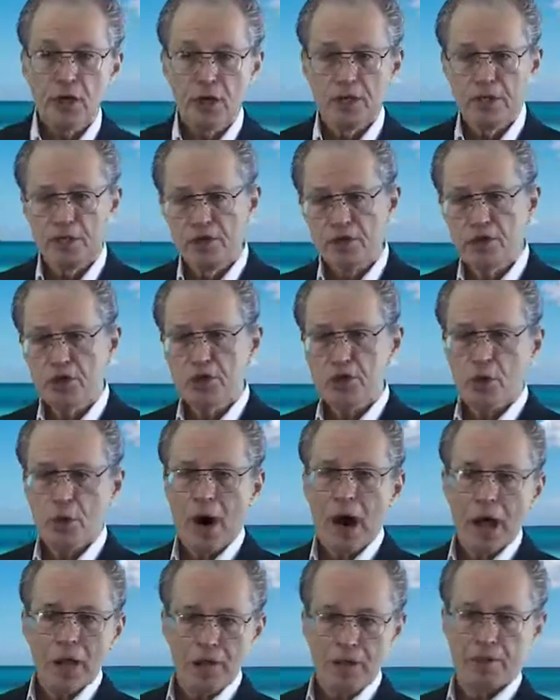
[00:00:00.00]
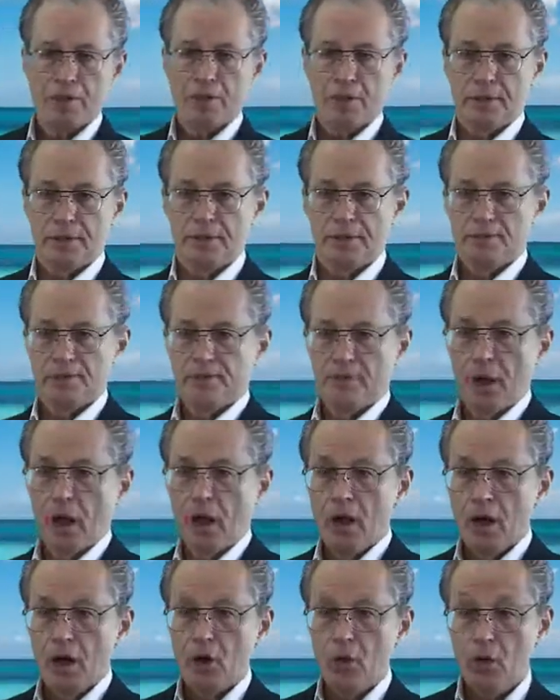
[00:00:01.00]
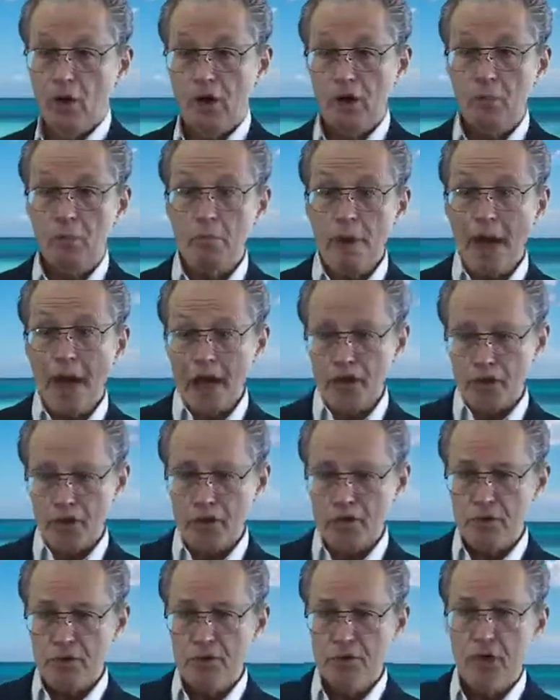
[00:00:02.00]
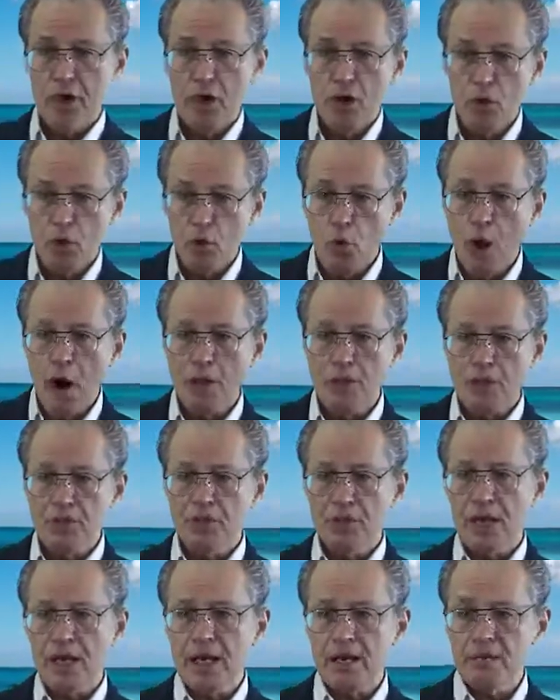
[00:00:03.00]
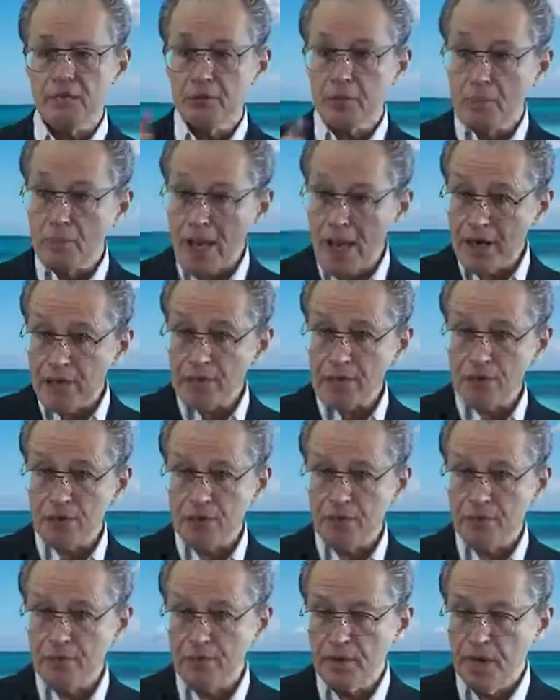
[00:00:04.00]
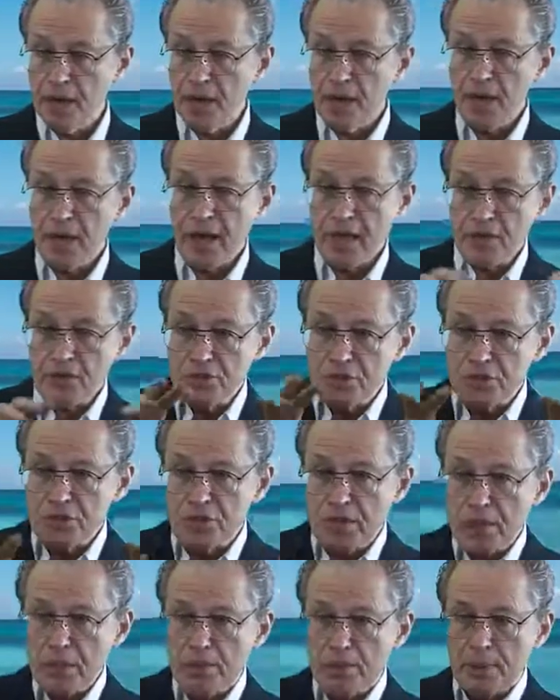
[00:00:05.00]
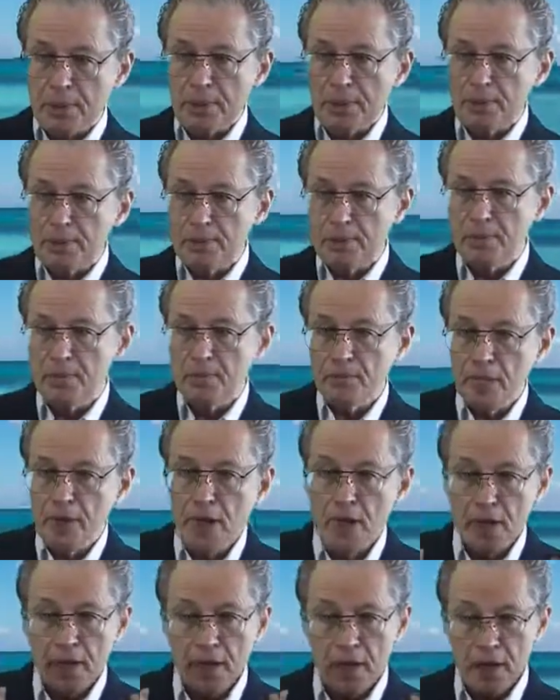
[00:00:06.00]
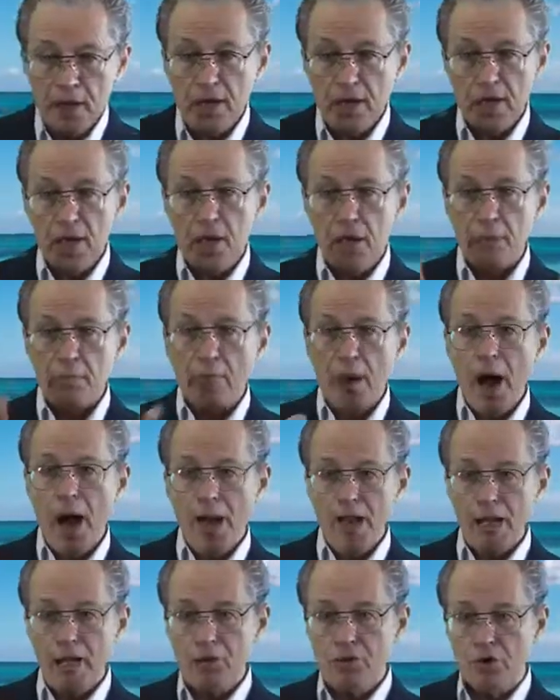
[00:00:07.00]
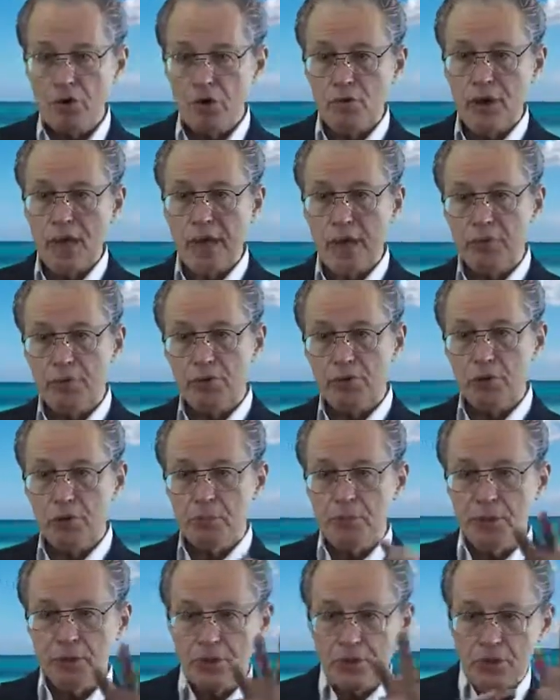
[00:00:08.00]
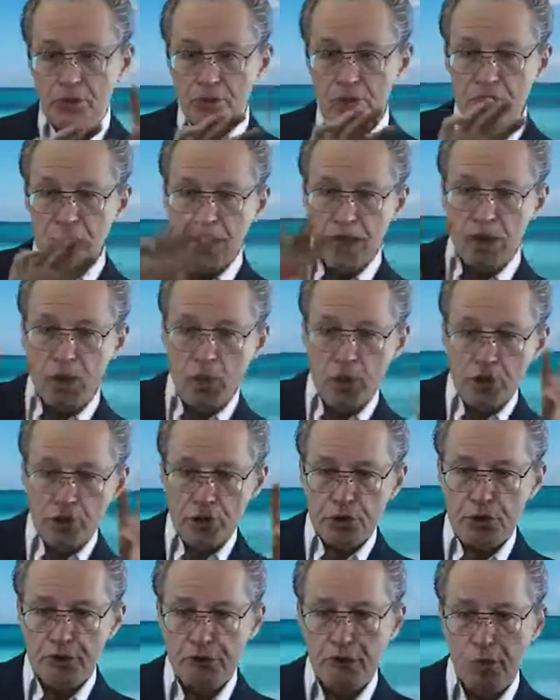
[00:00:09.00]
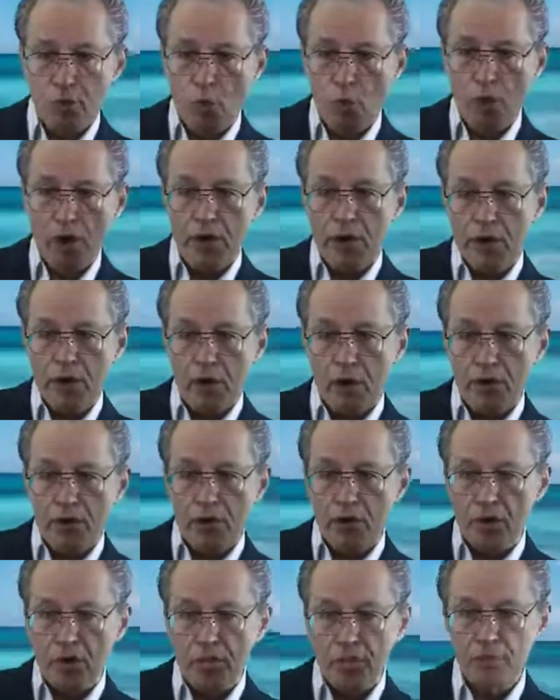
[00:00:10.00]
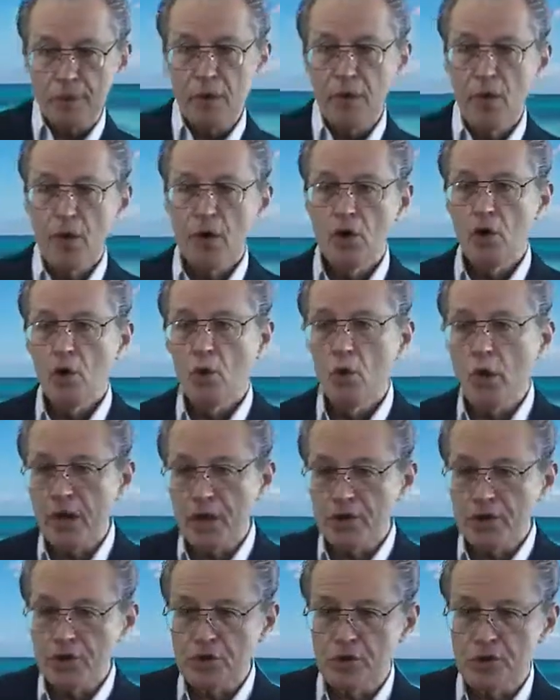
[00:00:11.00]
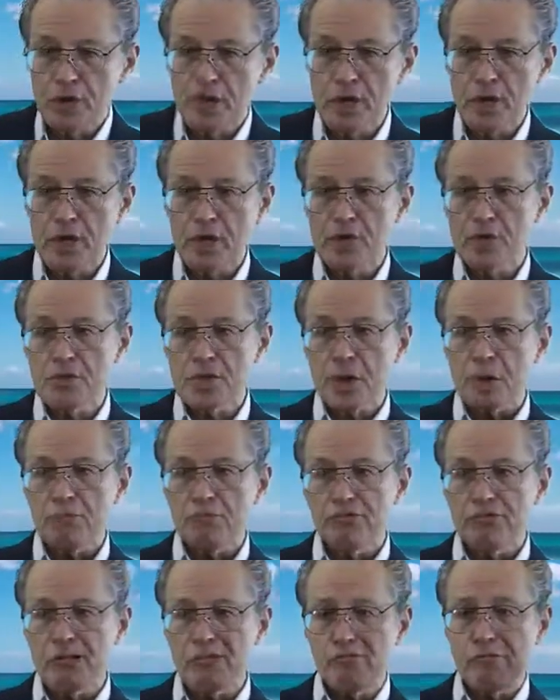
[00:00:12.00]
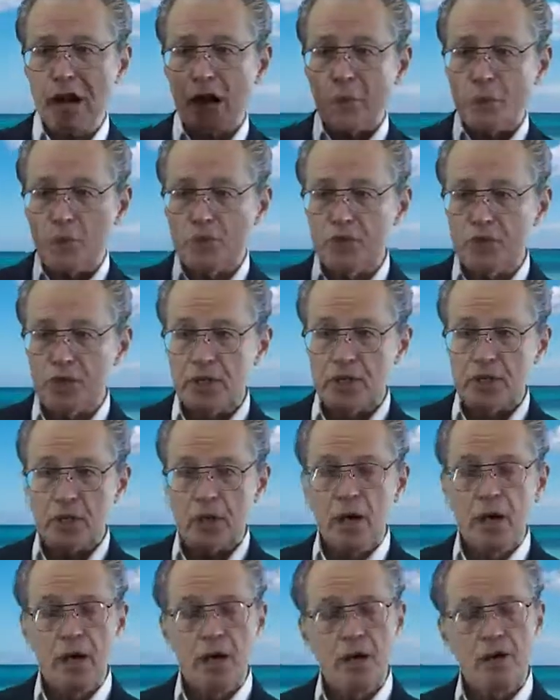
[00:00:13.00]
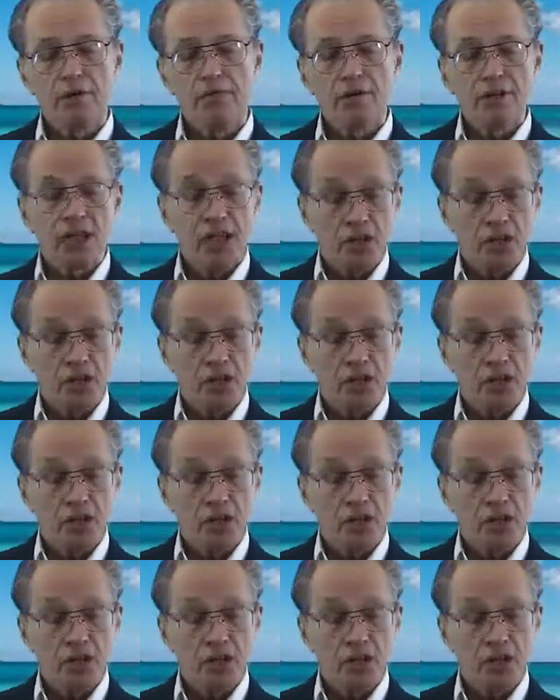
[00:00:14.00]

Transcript: individuality, where matter's qualitative dimension gets deepened. Here, bodies are able to be distinguished from one another, which is a prerequisite of